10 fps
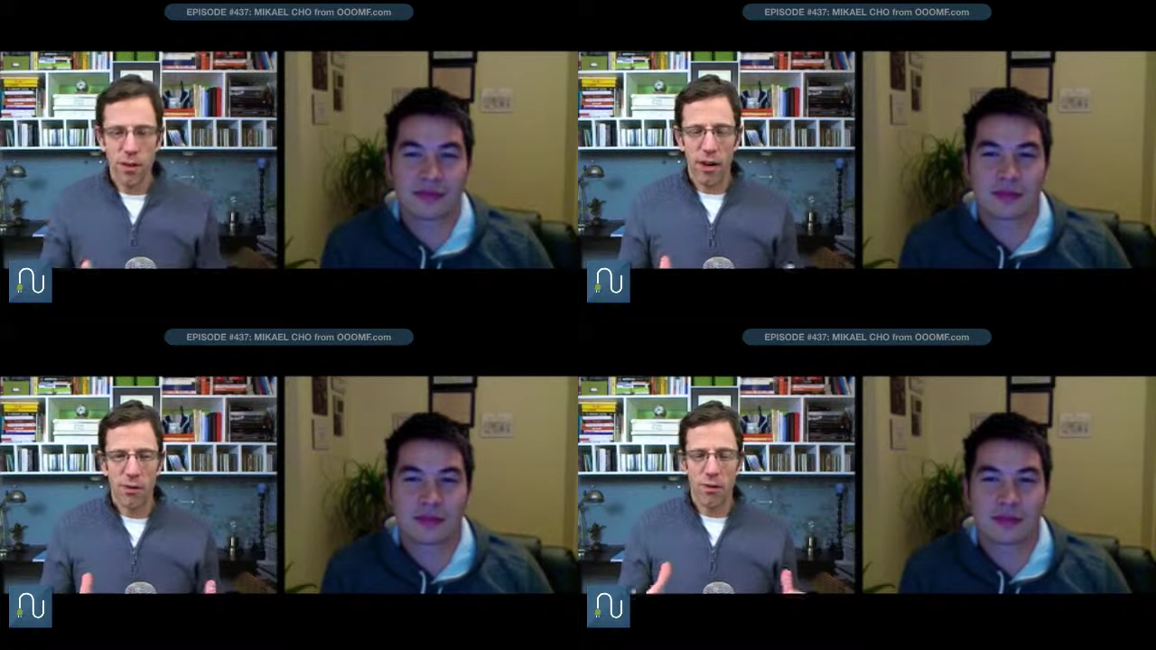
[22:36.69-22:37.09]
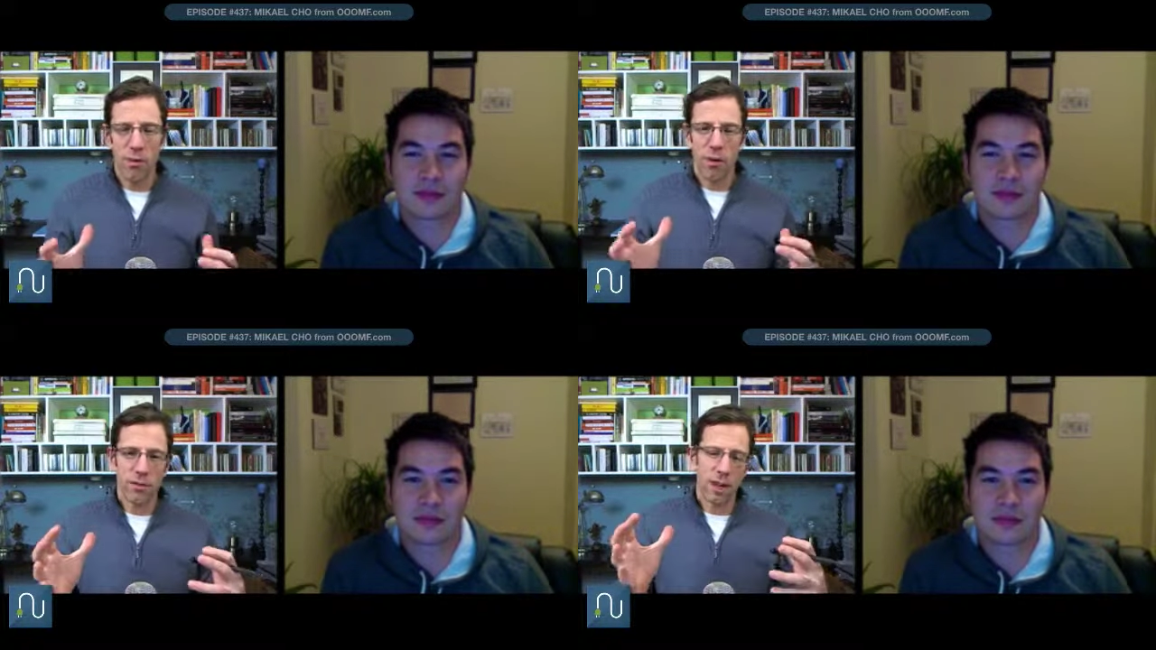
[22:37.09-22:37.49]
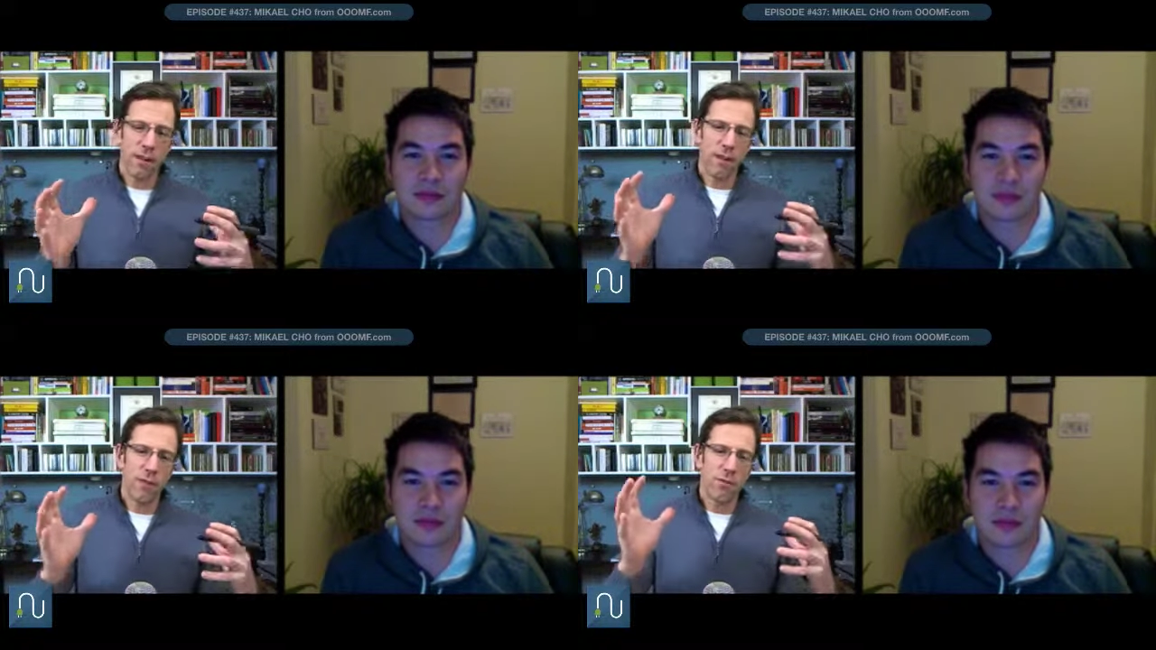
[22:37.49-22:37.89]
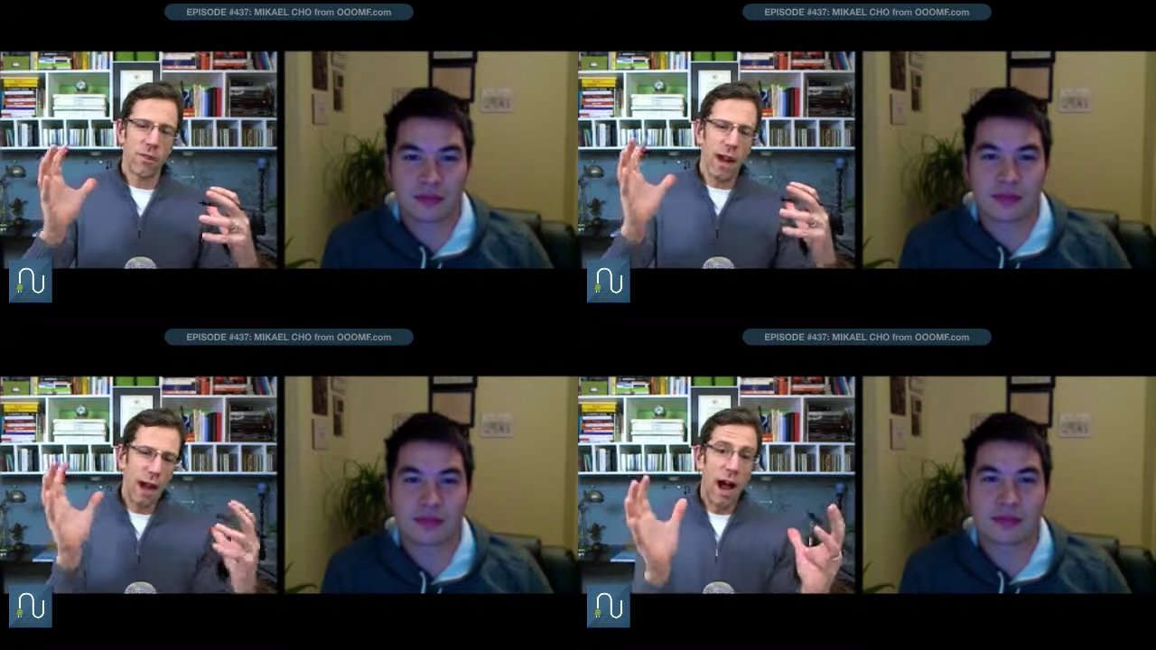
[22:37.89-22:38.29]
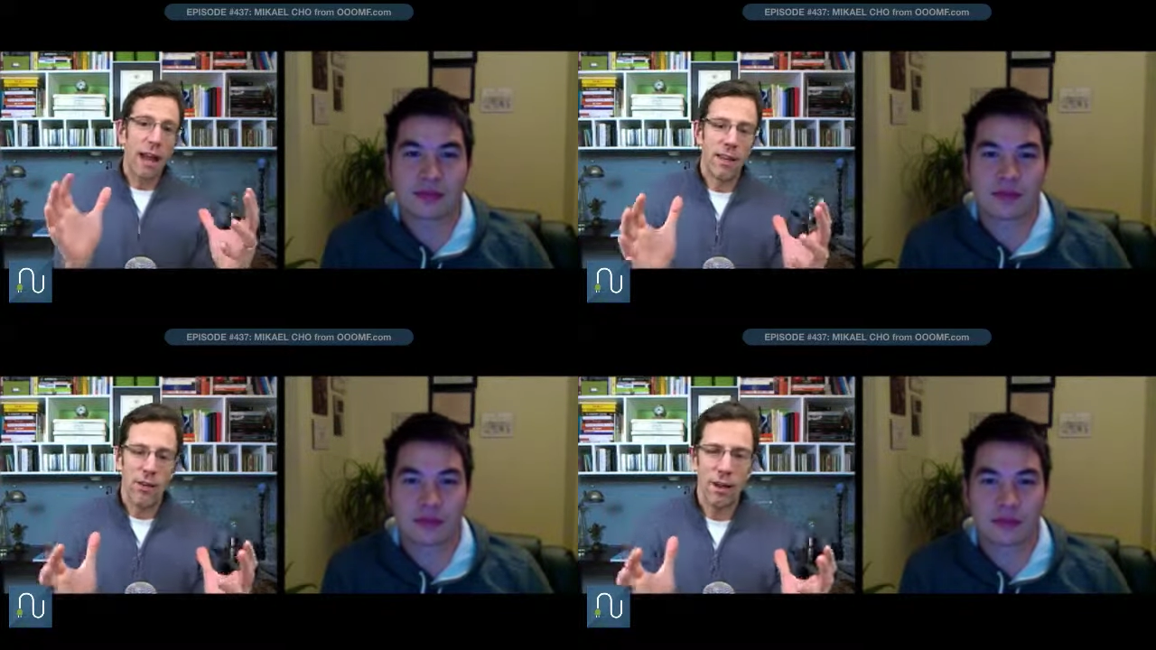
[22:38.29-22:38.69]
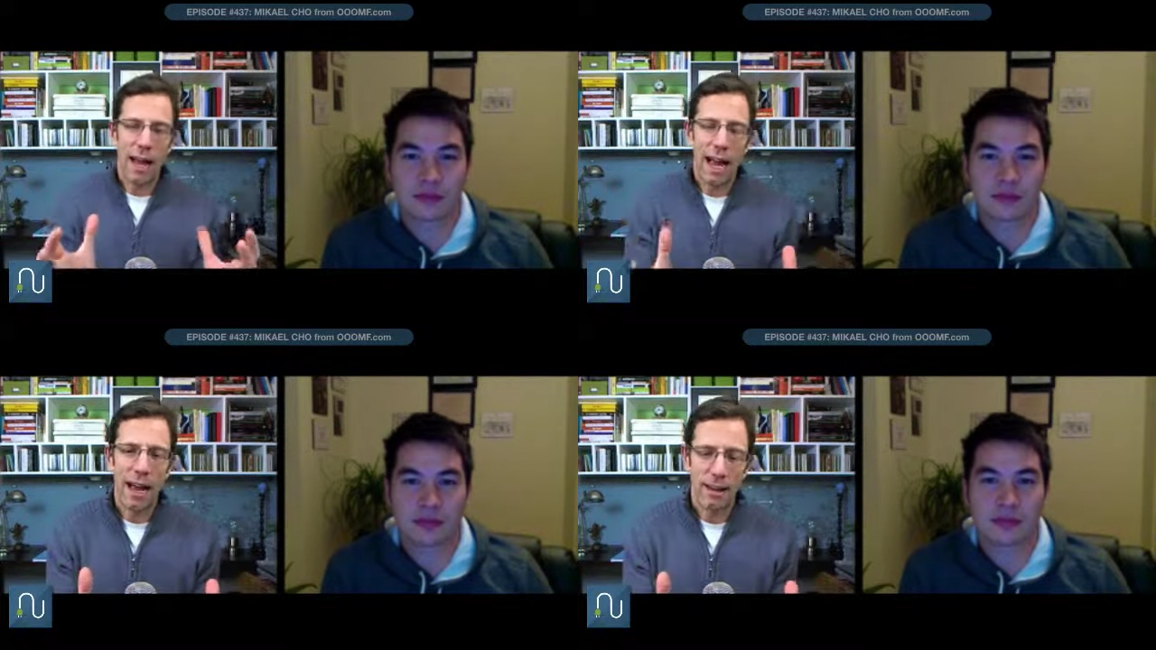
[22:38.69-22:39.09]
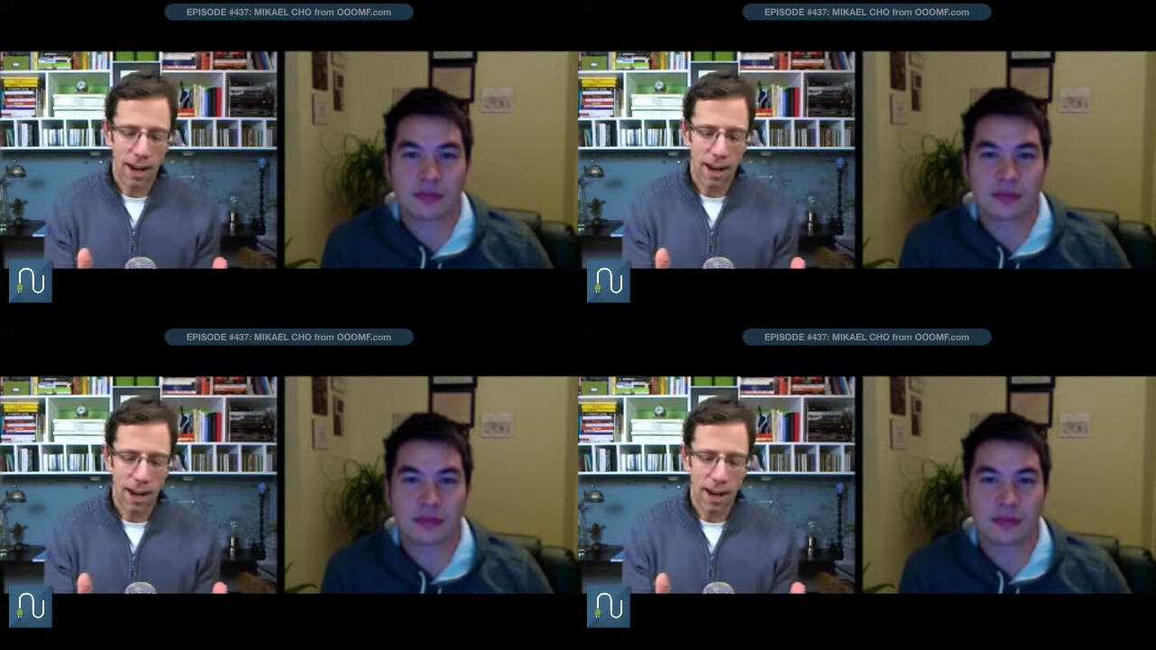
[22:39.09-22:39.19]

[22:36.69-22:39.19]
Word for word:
Speaker 1: We've gone through the process of uh, you know uh,